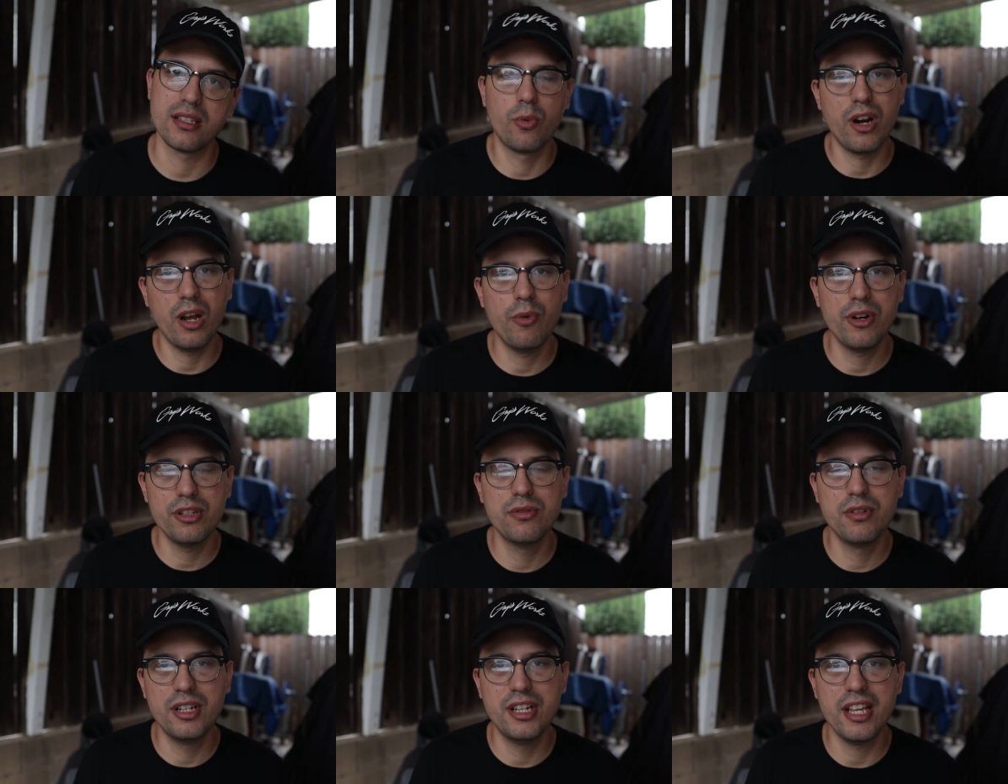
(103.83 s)
So what I want
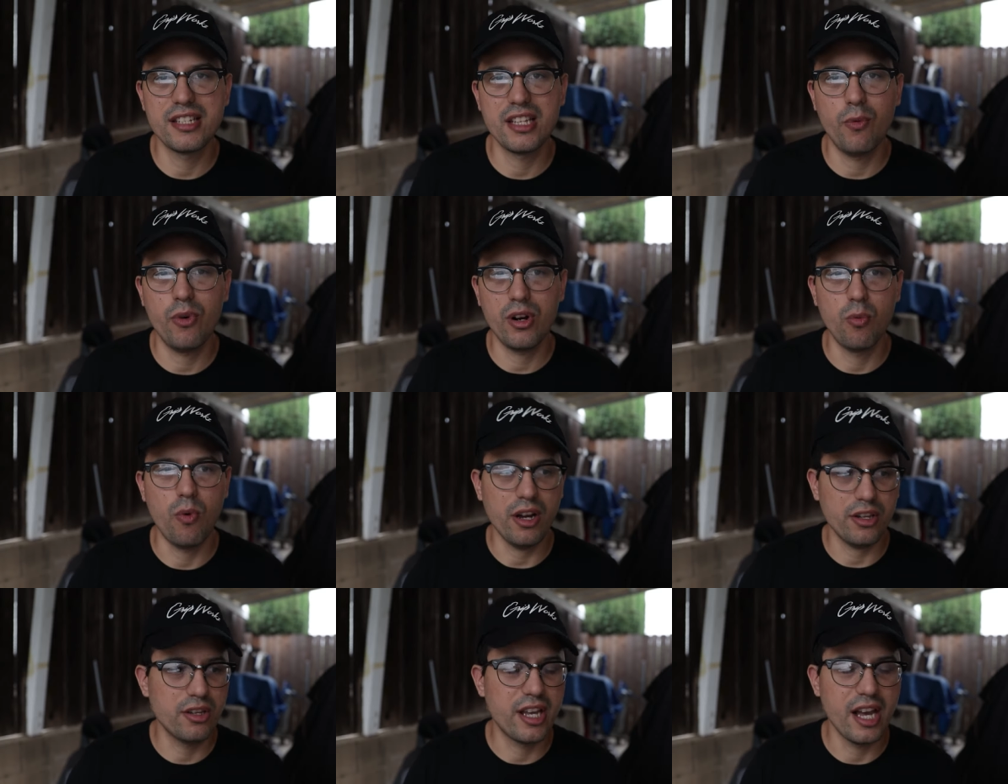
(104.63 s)
to do today is I want to
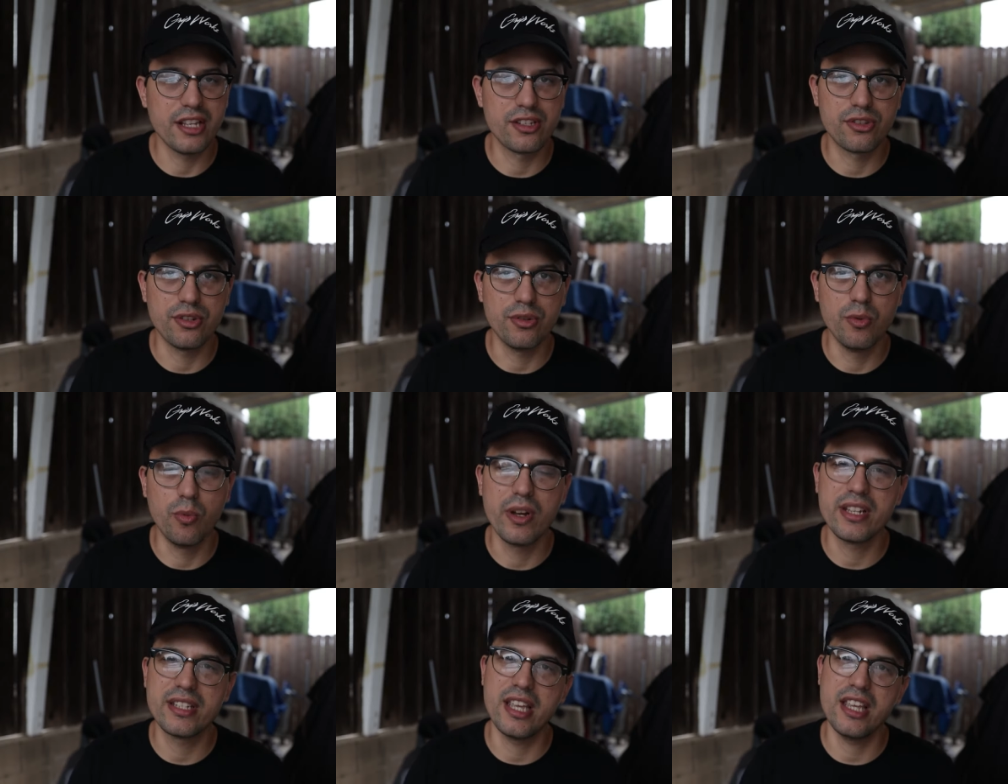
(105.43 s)
walk you guys through
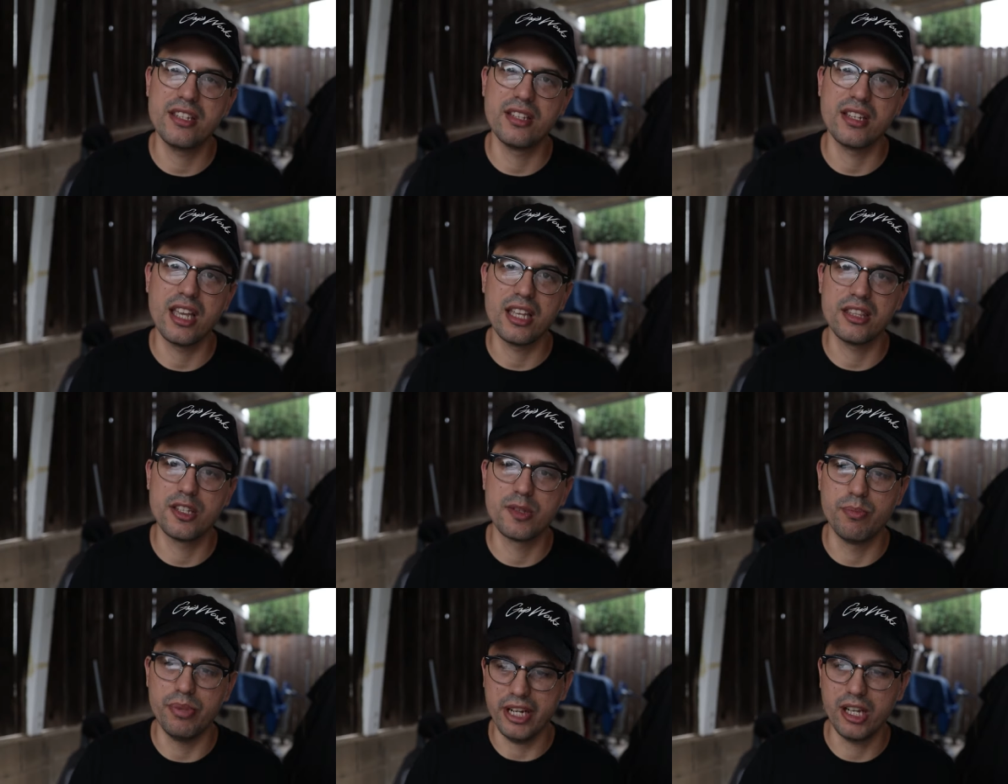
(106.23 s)
what it takes to get
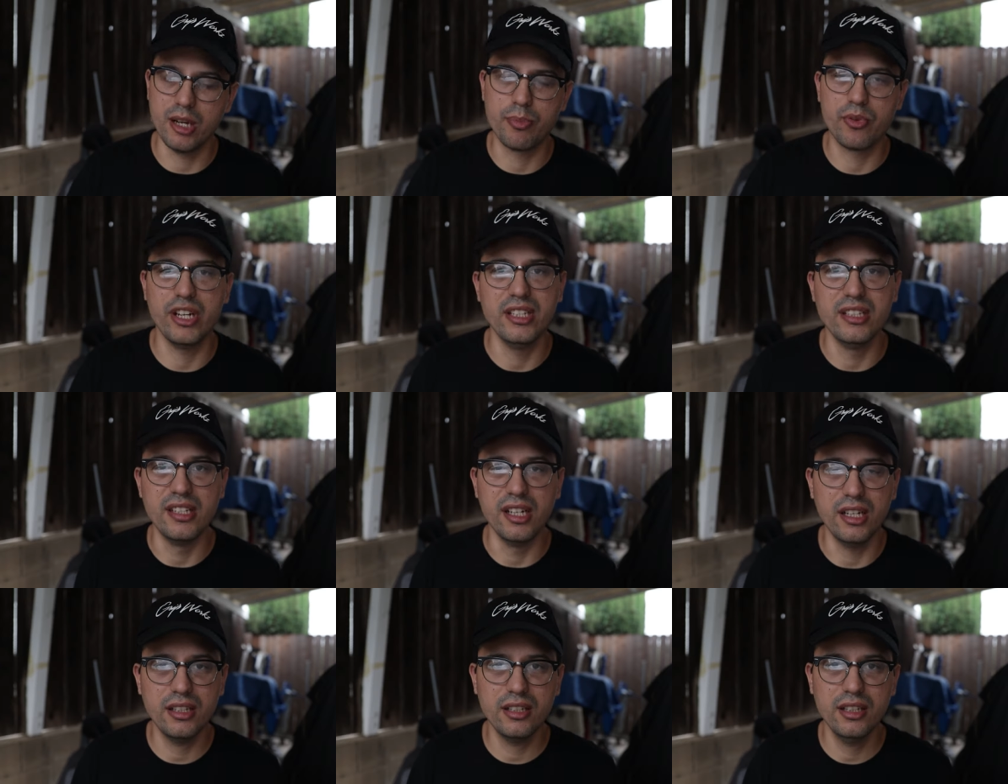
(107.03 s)
this brake upgrade
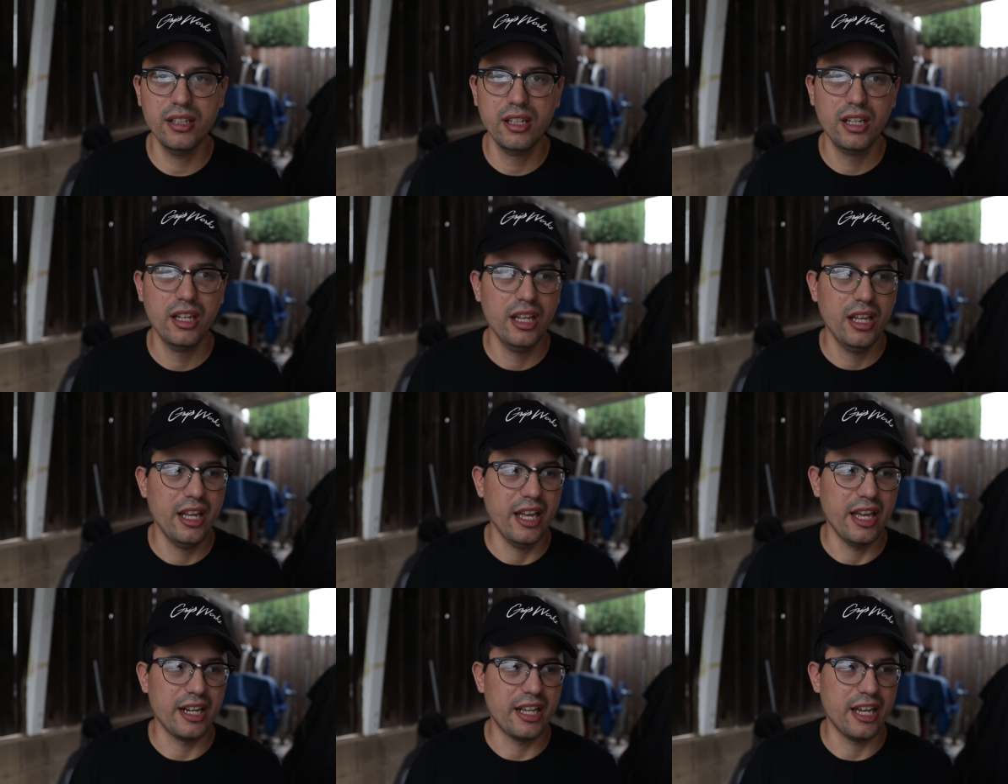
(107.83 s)
done
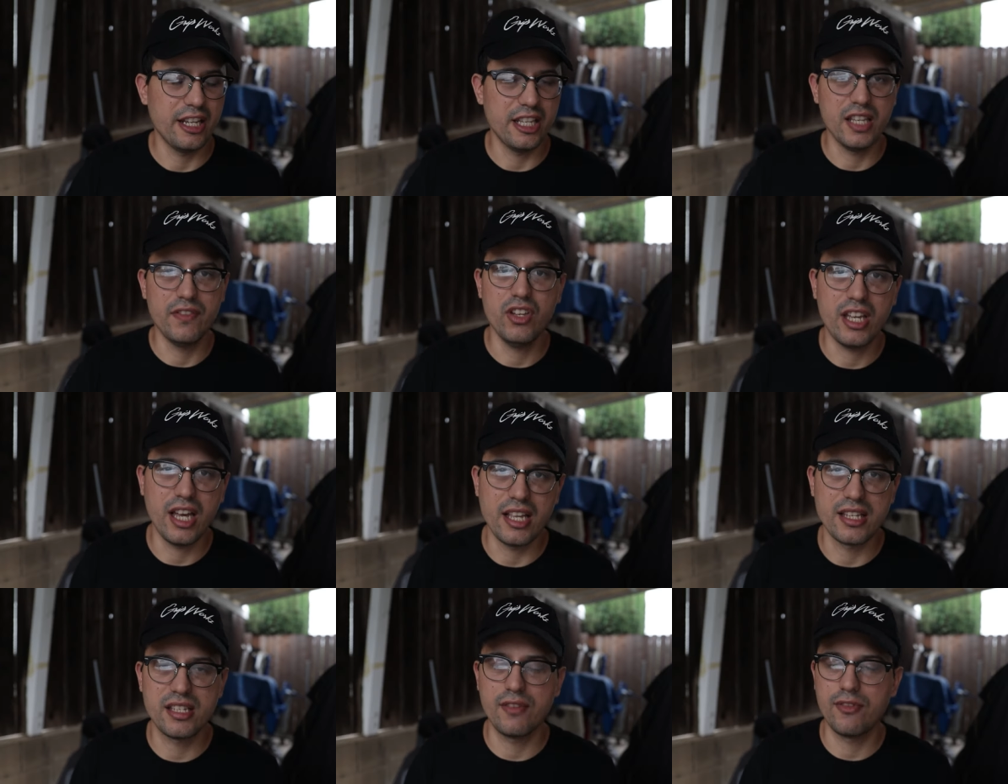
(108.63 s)
and kind of give you
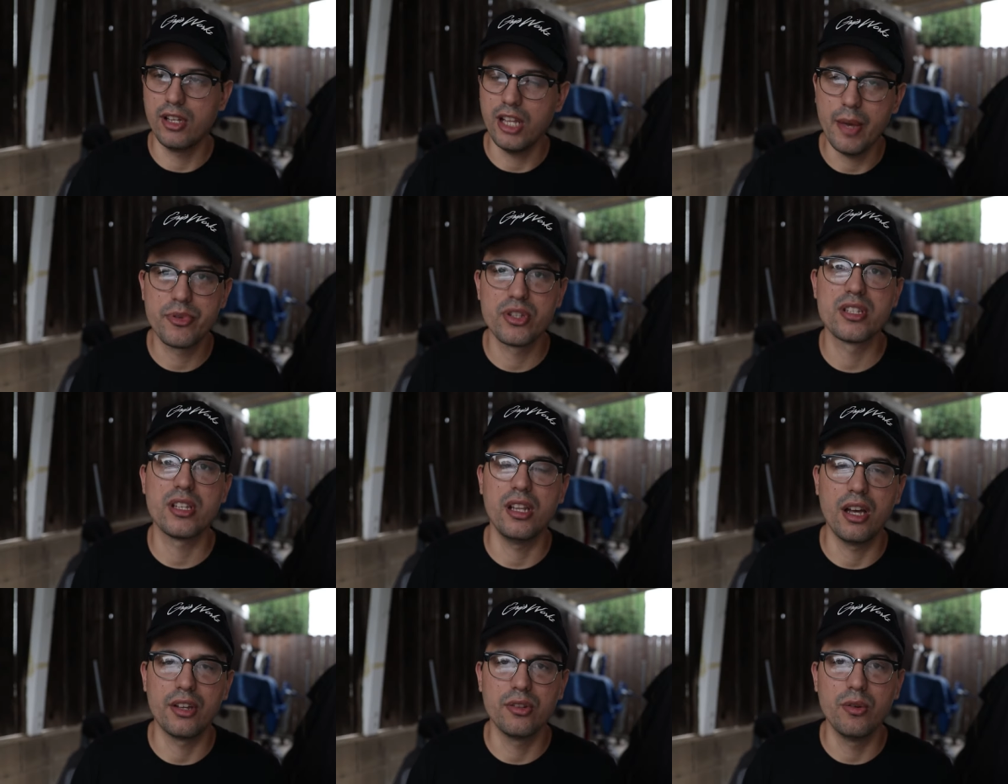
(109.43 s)
guys several
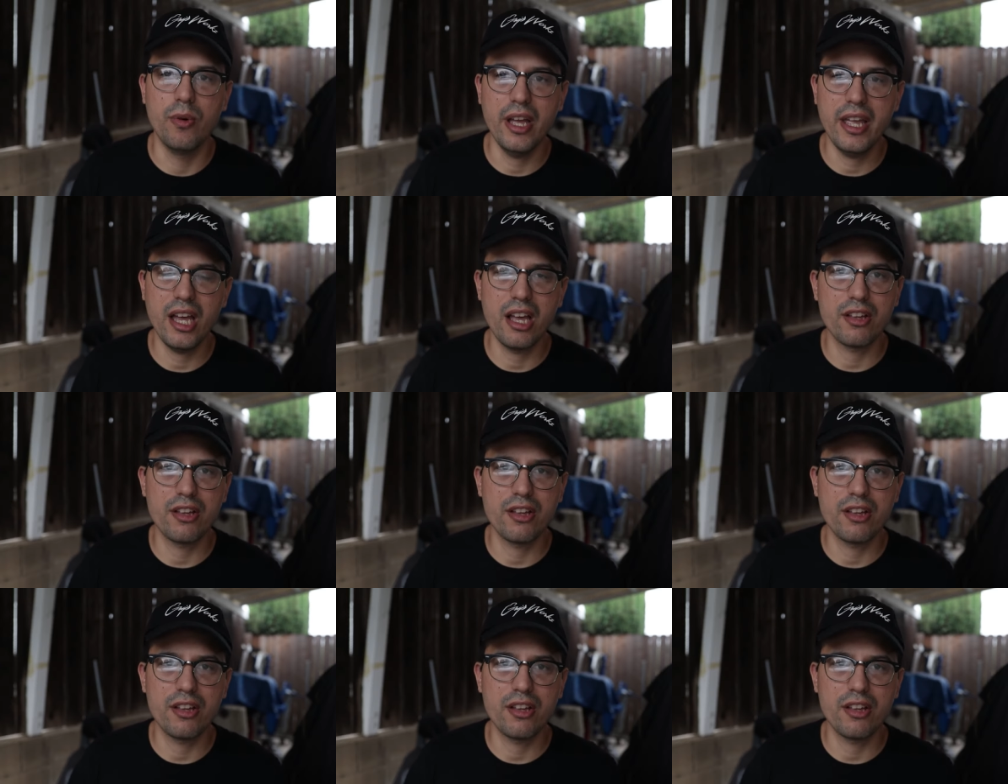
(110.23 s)
options along the way.